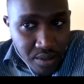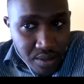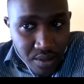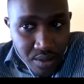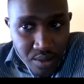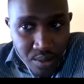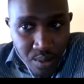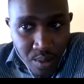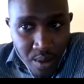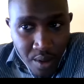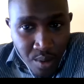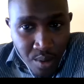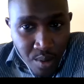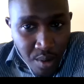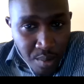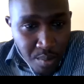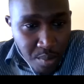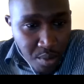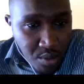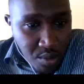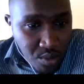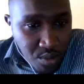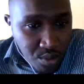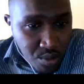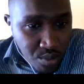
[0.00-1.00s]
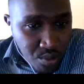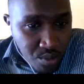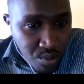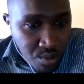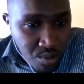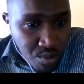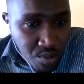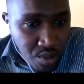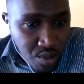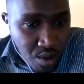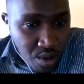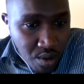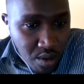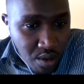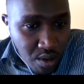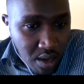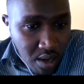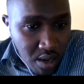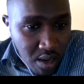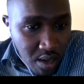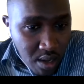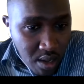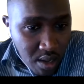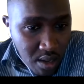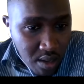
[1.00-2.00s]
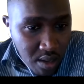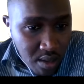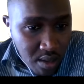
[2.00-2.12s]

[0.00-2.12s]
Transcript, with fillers: So are you able to talk?